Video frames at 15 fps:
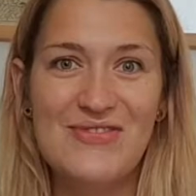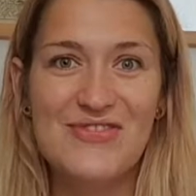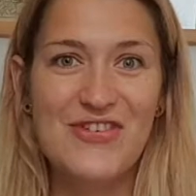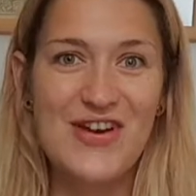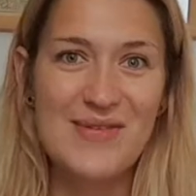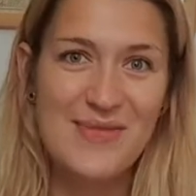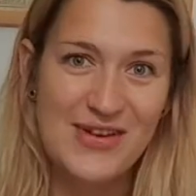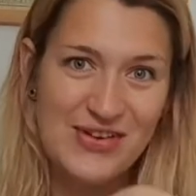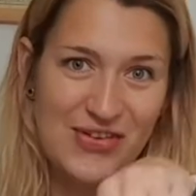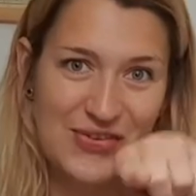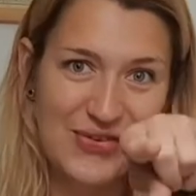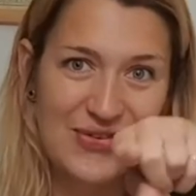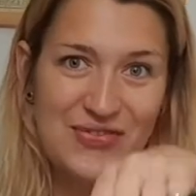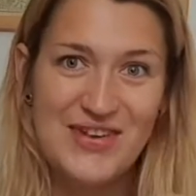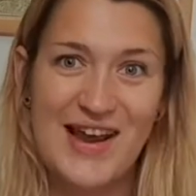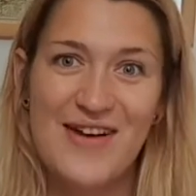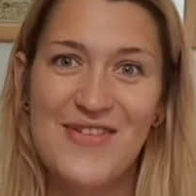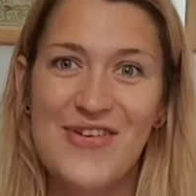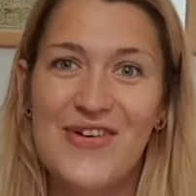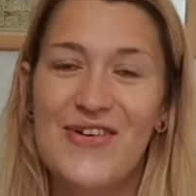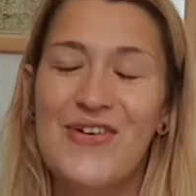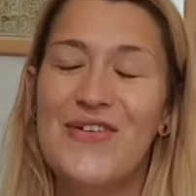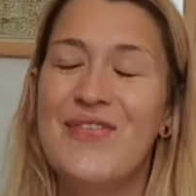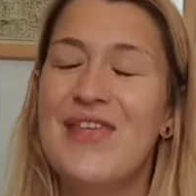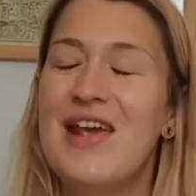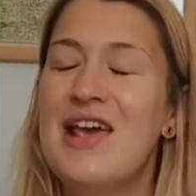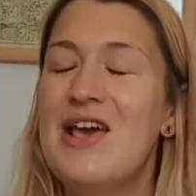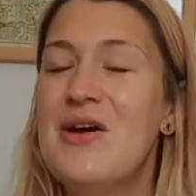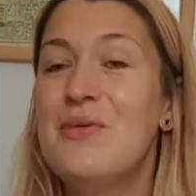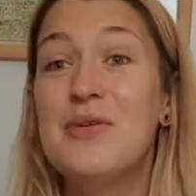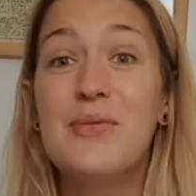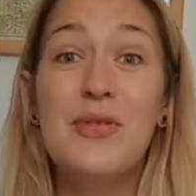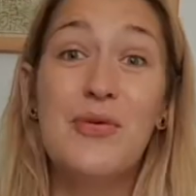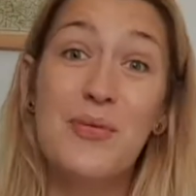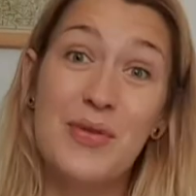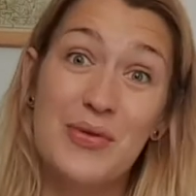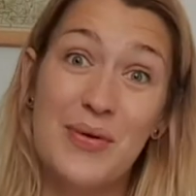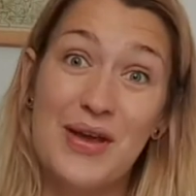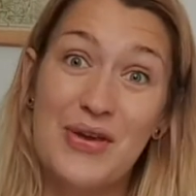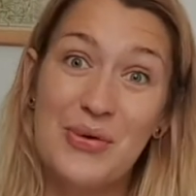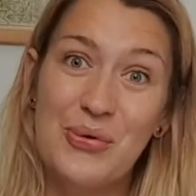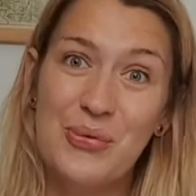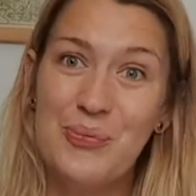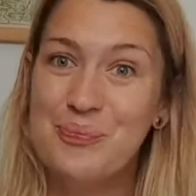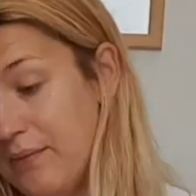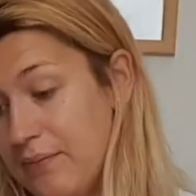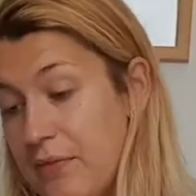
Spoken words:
Freeman just sort of down the hall, which was always quite cool.